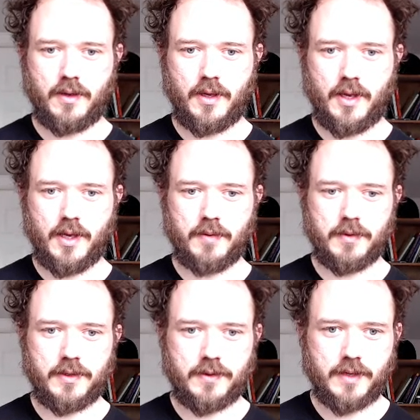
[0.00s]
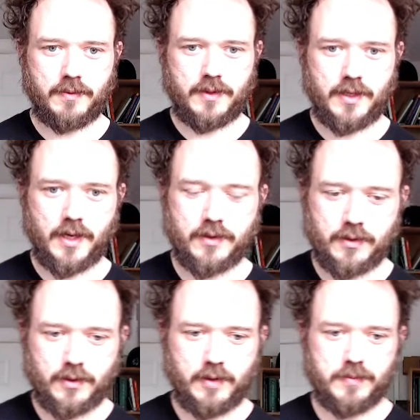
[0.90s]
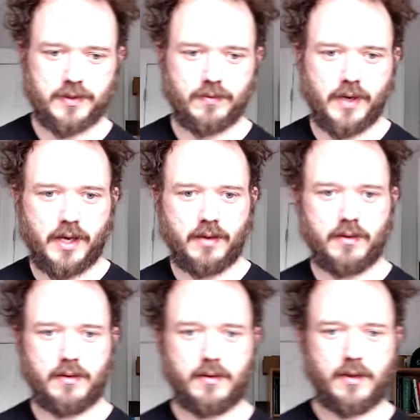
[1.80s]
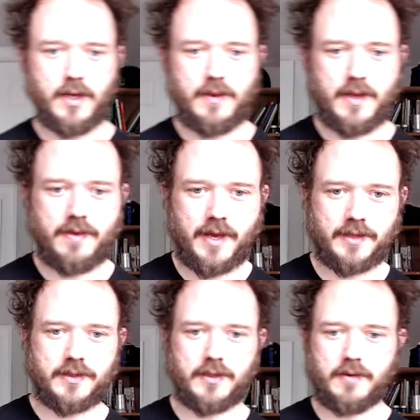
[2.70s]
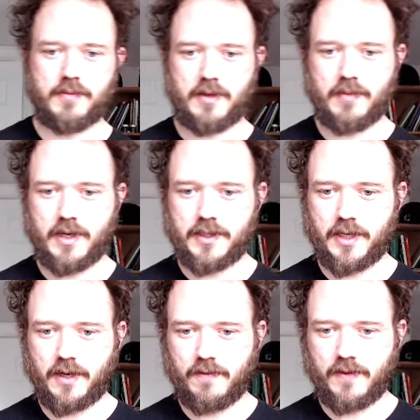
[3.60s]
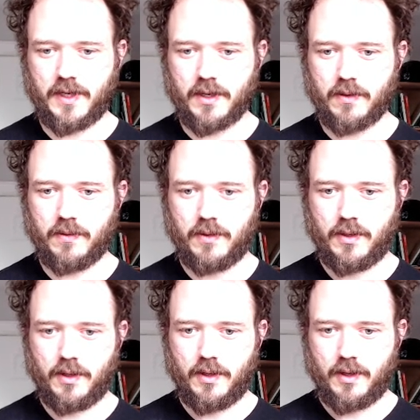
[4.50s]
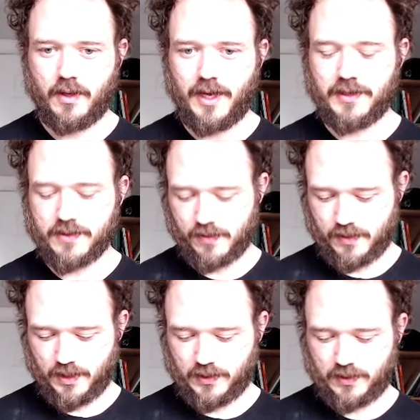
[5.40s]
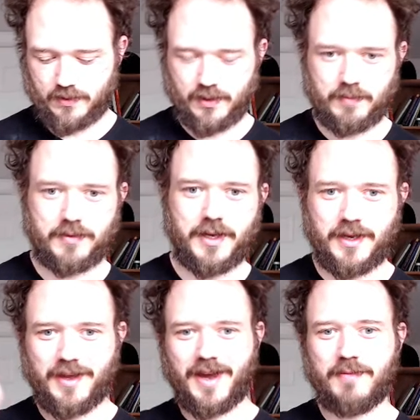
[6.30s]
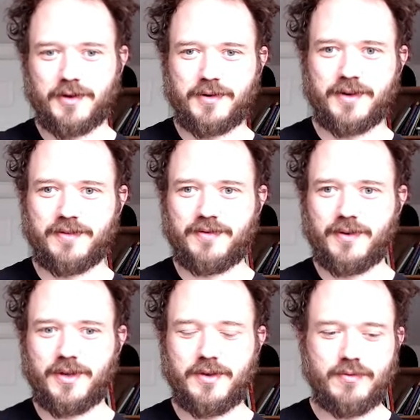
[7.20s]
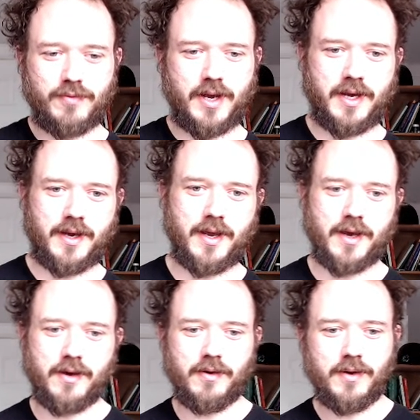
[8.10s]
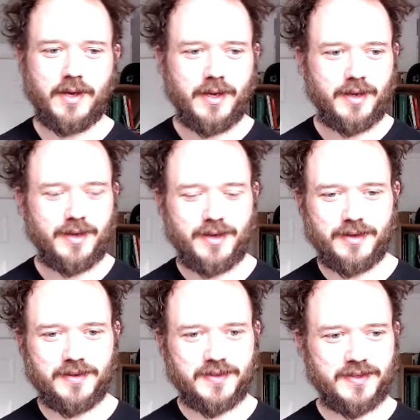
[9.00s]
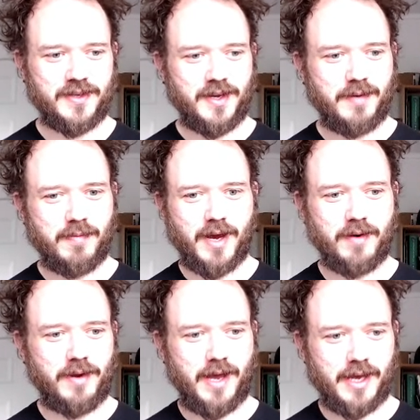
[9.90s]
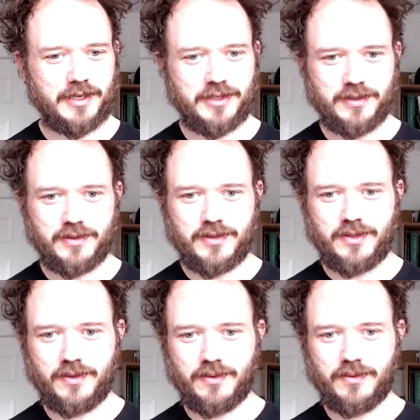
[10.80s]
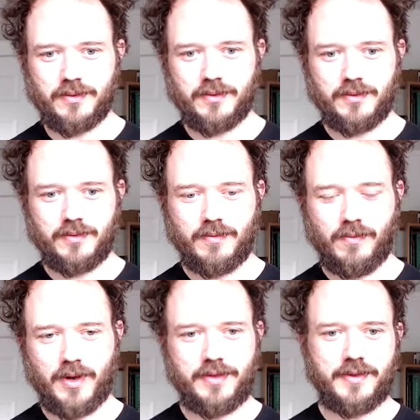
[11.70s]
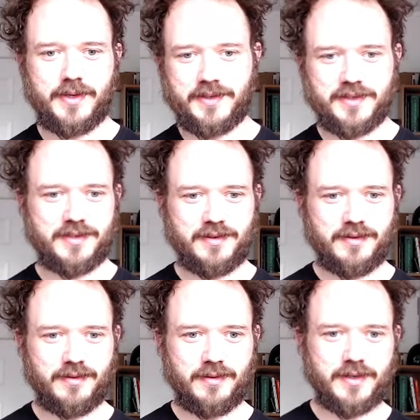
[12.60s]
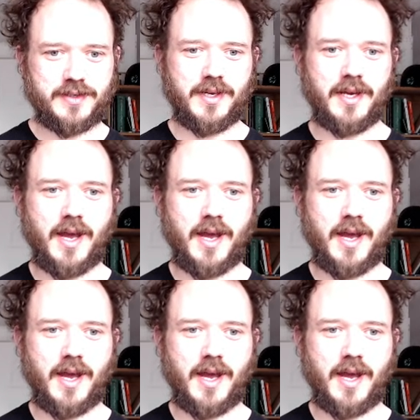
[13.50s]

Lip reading: And I'm going to do that with the other clip as well, and then that's going to be my entire video. And so this clip that I'm recording for you right now is my reaction to what this looks like.